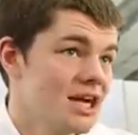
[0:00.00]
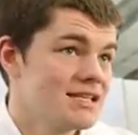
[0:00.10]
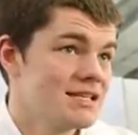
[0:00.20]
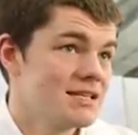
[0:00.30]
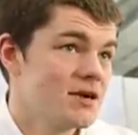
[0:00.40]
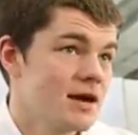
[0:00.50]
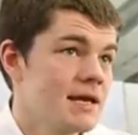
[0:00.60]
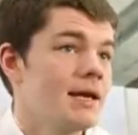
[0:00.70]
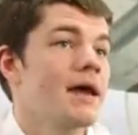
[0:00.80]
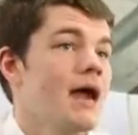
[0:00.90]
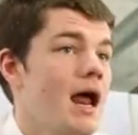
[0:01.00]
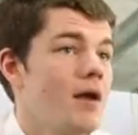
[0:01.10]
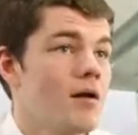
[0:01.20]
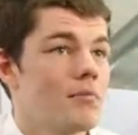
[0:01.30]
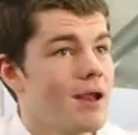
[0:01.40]
chassis design,
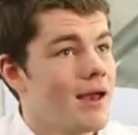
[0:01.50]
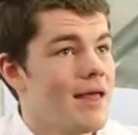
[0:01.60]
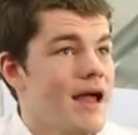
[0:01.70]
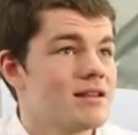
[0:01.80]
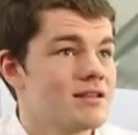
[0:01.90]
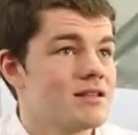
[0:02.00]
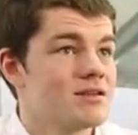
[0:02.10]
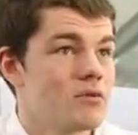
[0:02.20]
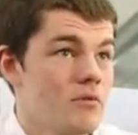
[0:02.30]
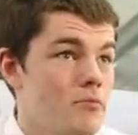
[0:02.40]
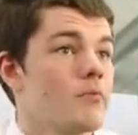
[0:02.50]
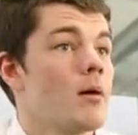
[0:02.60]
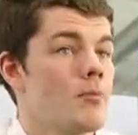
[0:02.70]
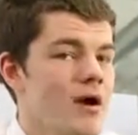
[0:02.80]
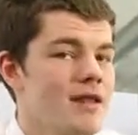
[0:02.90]
and apply that to
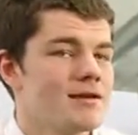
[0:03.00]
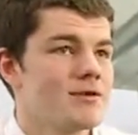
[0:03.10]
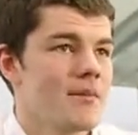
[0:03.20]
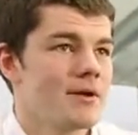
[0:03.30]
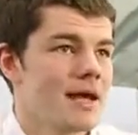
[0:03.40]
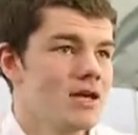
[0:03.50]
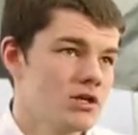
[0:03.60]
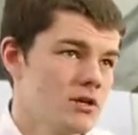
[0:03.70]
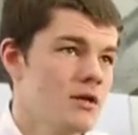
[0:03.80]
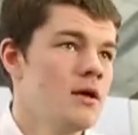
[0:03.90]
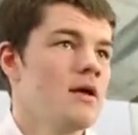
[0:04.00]
a practical application